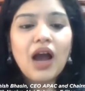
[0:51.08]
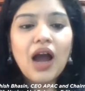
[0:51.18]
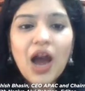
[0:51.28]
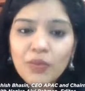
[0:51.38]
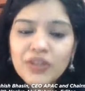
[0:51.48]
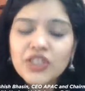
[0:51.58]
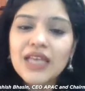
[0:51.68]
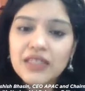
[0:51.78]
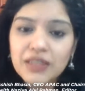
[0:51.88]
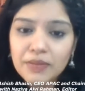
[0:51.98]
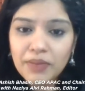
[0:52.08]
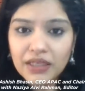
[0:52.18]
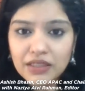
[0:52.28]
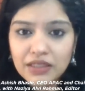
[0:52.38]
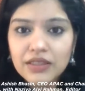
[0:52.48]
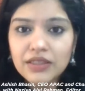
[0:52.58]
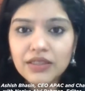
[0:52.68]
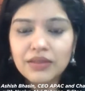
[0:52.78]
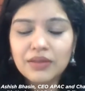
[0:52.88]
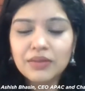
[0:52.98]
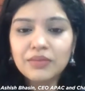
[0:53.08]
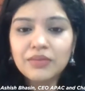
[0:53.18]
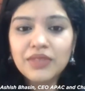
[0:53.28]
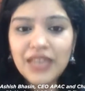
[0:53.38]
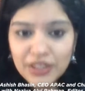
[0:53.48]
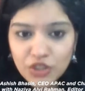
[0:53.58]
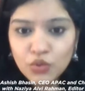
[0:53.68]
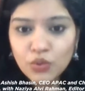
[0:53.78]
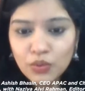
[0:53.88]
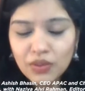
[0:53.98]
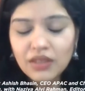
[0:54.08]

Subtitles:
how much has it impacted dentsu